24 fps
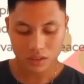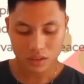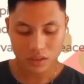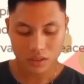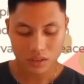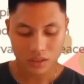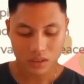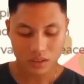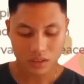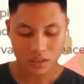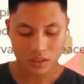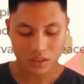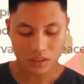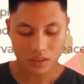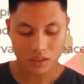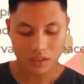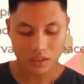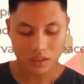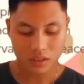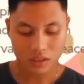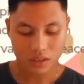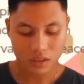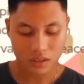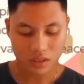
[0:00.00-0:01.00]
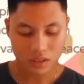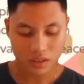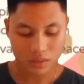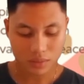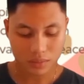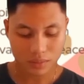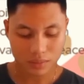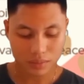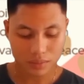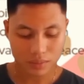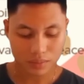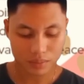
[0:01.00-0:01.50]
and the church
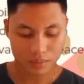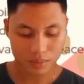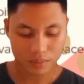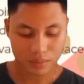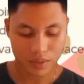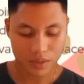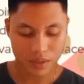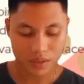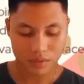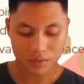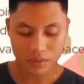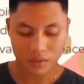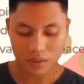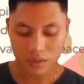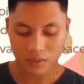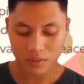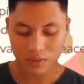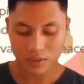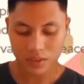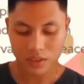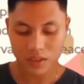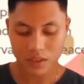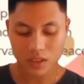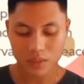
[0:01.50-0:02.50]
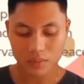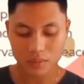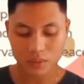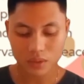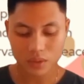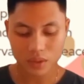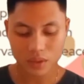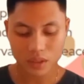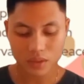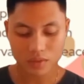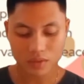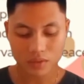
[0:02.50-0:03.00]
helped pave the freedom
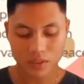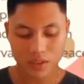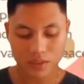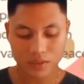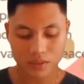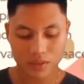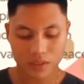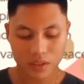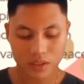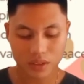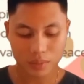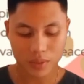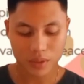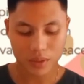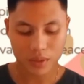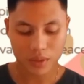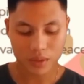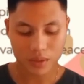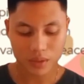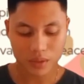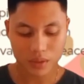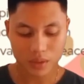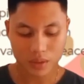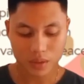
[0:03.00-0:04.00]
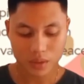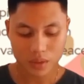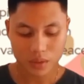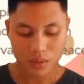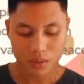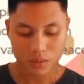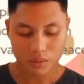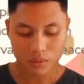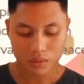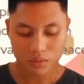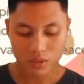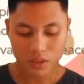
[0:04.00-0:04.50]
to every Filipino
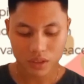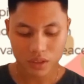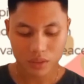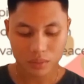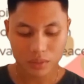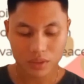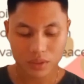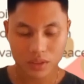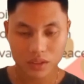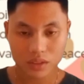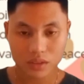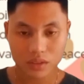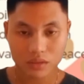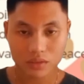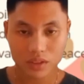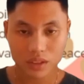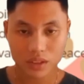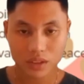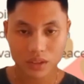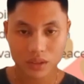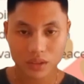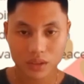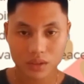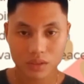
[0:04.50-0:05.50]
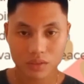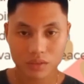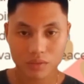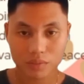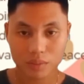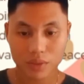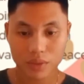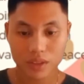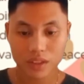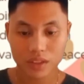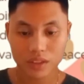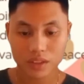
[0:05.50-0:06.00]
for the preservation of
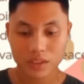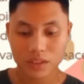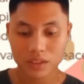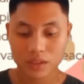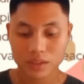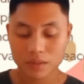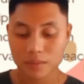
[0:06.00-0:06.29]
peace.